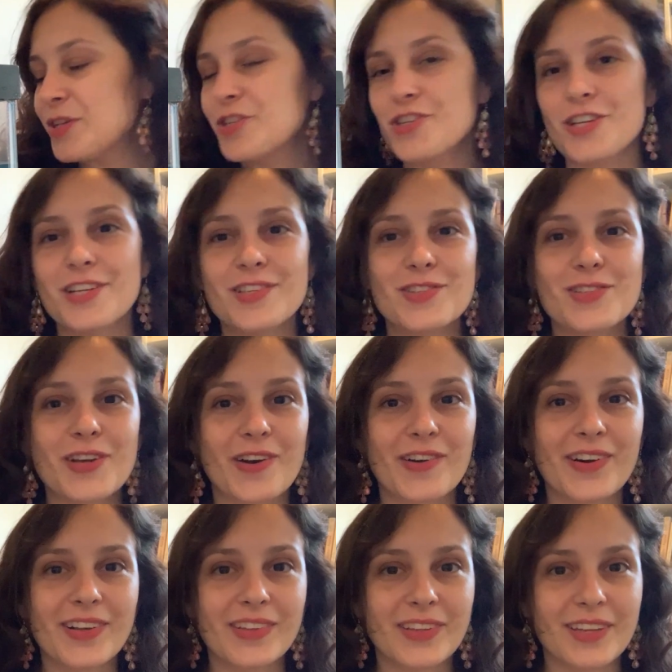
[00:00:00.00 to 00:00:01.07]
She's
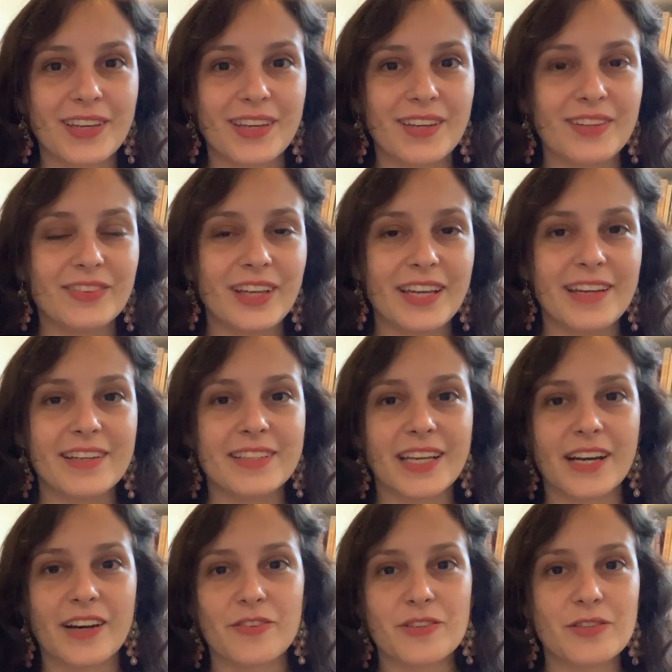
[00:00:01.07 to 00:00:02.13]
currently laying
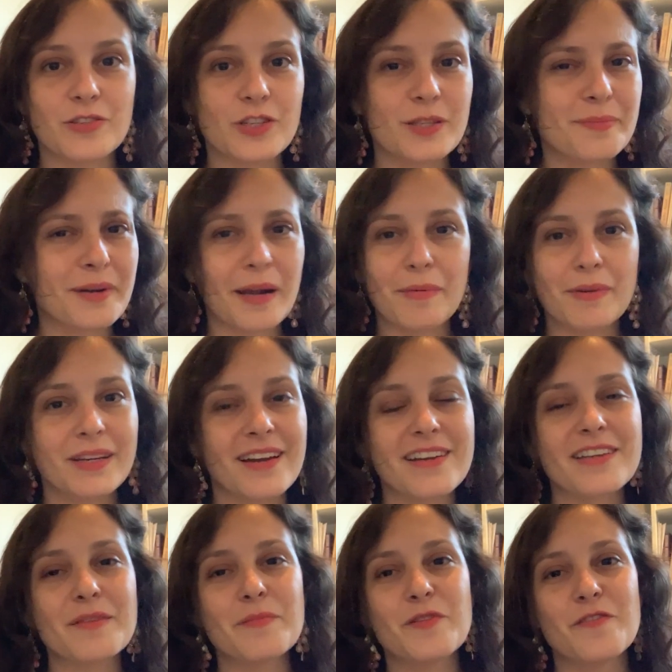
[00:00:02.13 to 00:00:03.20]
down, so she's probably not
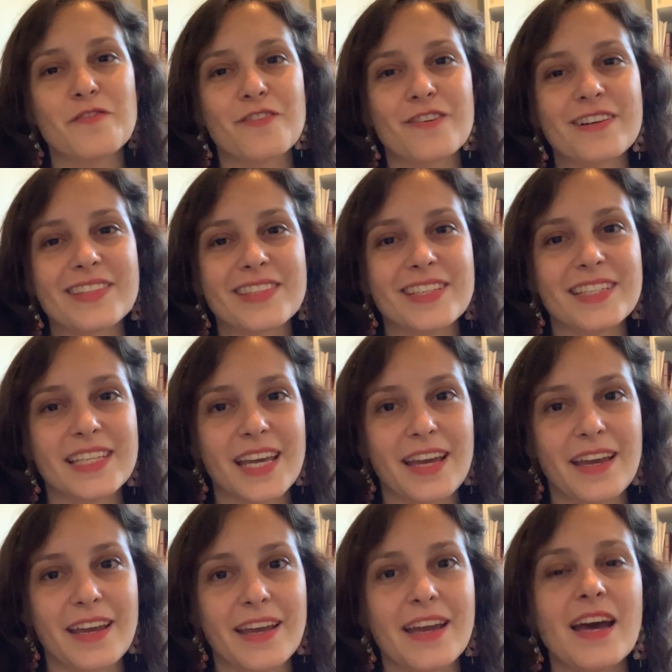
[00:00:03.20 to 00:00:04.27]
going to move for us
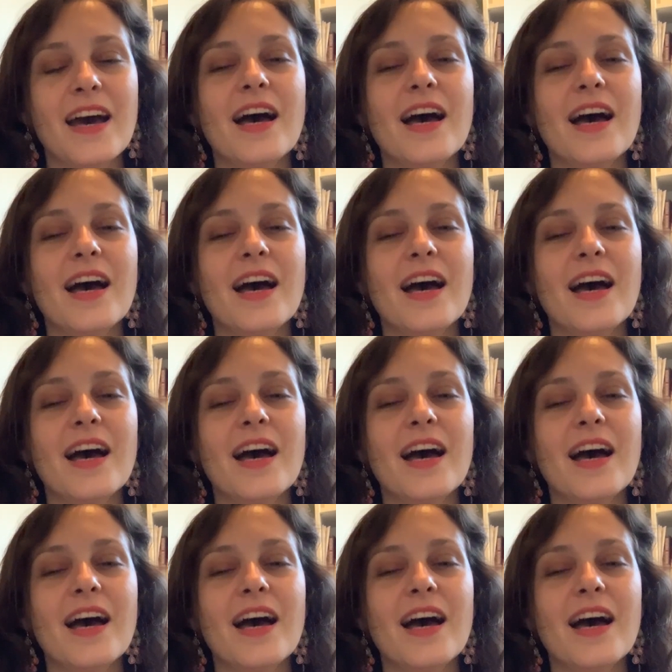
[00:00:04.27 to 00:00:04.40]
today.